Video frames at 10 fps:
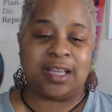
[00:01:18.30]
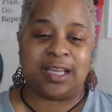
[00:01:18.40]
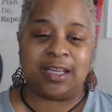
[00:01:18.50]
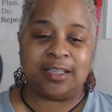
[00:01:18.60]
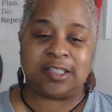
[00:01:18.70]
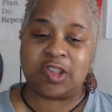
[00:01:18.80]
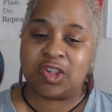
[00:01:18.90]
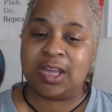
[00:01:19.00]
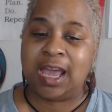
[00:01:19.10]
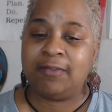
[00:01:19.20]
is
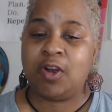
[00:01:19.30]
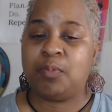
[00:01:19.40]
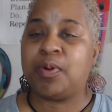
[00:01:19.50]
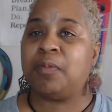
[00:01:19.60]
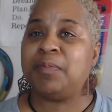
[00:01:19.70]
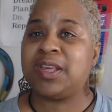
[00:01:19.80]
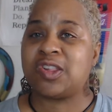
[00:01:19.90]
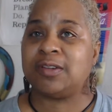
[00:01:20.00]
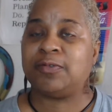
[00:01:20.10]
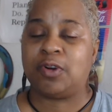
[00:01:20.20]
she gave her
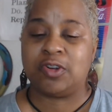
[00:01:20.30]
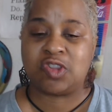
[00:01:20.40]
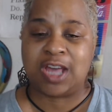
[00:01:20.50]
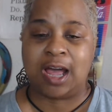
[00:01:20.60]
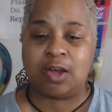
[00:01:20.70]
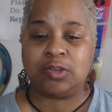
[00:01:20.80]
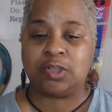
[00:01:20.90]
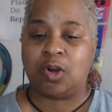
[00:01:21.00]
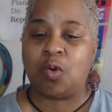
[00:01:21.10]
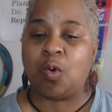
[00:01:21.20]
permission for her child to
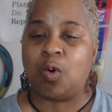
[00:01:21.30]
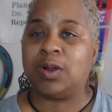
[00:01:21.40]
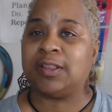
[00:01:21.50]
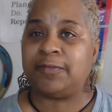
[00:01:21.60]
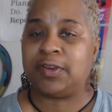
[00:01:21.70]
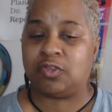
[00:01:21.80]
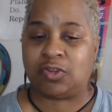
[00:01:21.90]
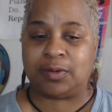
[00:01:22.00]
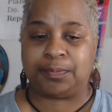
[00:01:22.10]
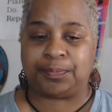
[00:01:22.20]
go on the field
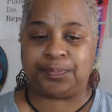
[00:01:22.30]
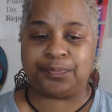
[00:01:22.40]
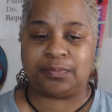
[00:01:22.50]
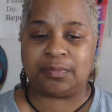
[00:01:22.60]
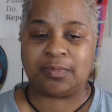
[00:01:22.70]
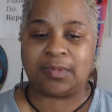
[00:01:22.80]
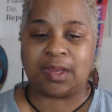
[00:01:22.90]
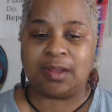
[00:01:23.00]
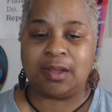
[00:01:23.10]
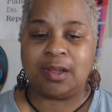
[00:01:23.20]
trip.
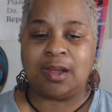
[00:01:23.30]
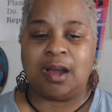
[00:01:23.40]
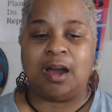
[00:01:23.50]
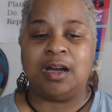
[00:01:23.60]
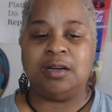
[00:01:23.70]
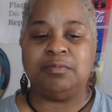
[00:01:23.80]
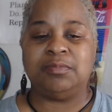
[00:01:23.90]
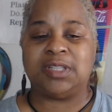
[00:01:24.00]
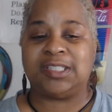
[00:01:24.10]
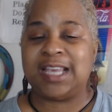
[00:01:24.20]

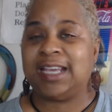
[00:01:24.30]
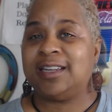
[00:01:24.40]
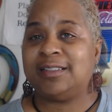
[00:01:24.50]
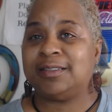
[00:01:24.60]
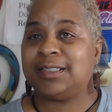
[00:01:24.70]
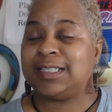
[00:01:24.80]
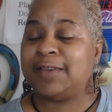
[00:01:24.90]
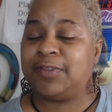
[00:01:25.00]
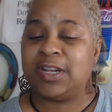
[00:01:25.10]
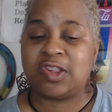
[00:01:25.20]
The second
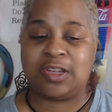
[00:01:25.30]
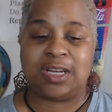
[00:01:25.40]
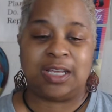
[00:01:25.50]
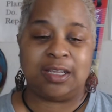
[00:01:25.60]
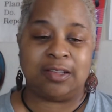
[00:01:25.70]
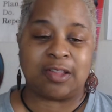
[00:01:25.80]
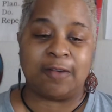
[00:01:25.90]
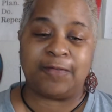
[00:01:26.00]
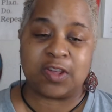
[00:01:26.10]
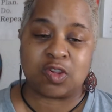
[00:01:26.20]
definition is
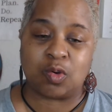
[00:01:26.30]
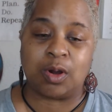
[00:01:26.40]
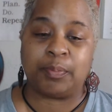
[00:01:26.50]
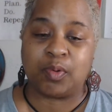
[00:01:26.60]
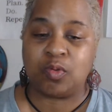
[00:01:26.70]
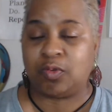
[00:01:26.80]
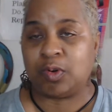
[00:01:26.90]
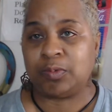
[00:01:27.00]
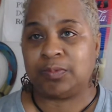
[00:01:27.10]
official approval.